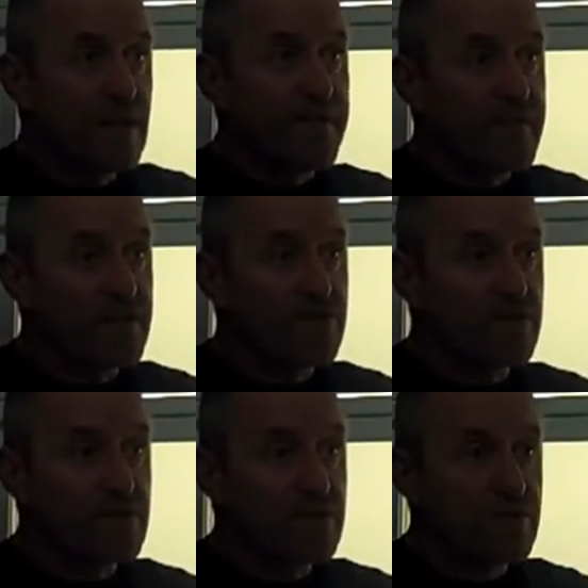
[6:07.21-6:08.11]
and then you
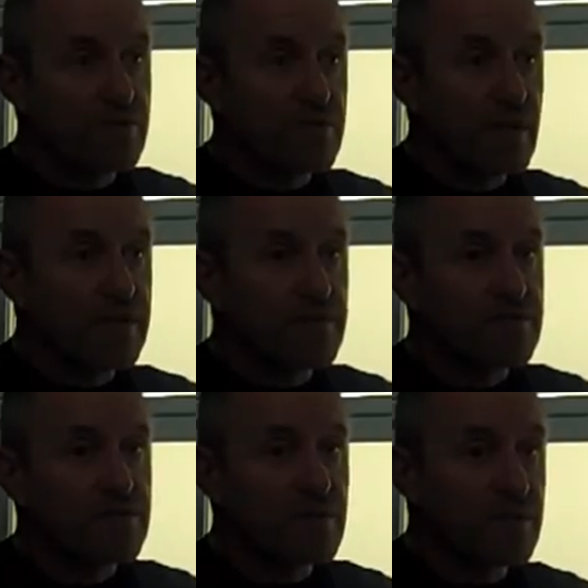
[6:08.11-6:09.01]
could then
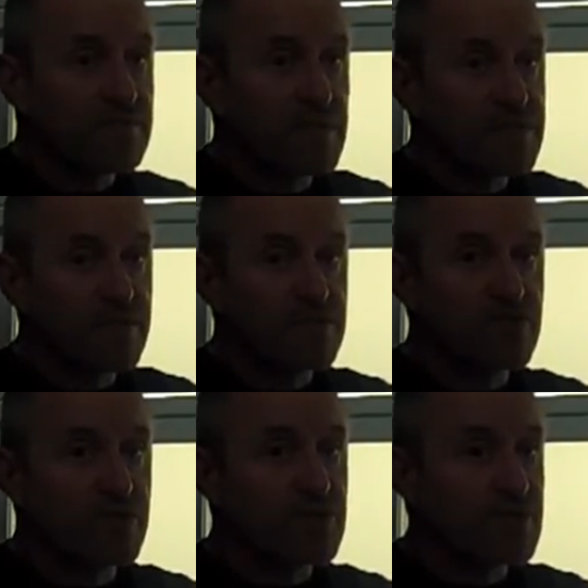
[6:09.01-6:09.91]
test other
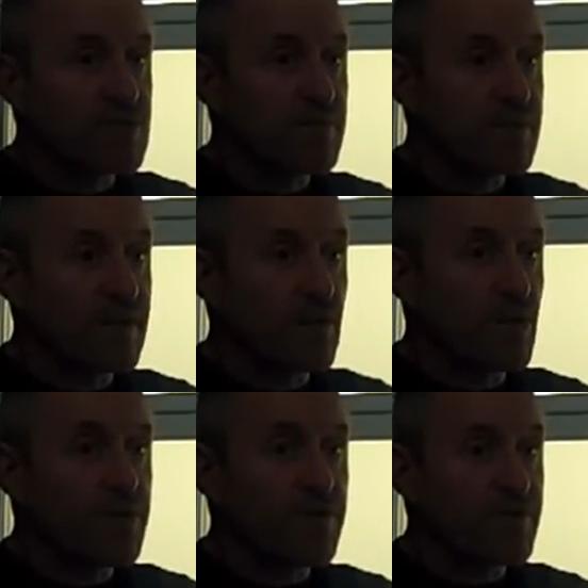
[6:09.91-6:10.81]
drugs and see whether they were
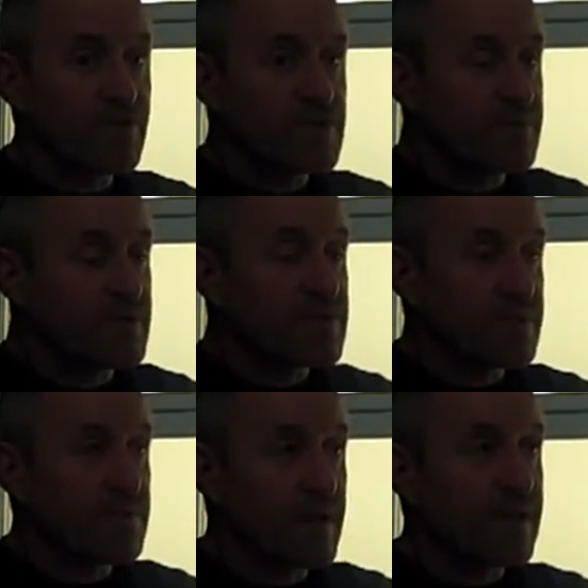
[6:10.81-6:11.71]
working through the
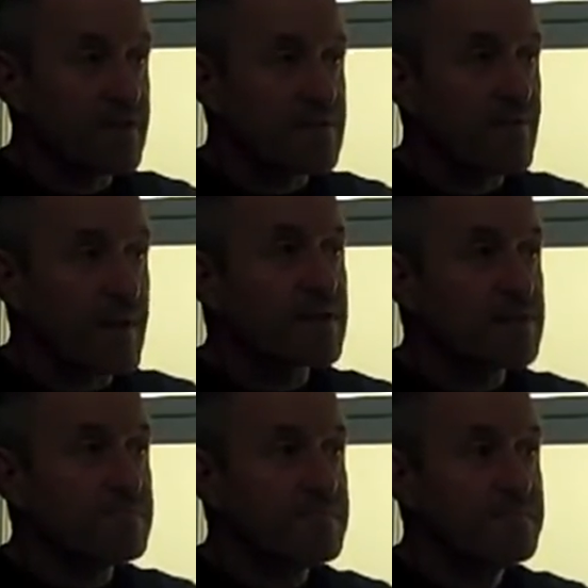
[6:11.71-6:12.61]
similar mechanism of action.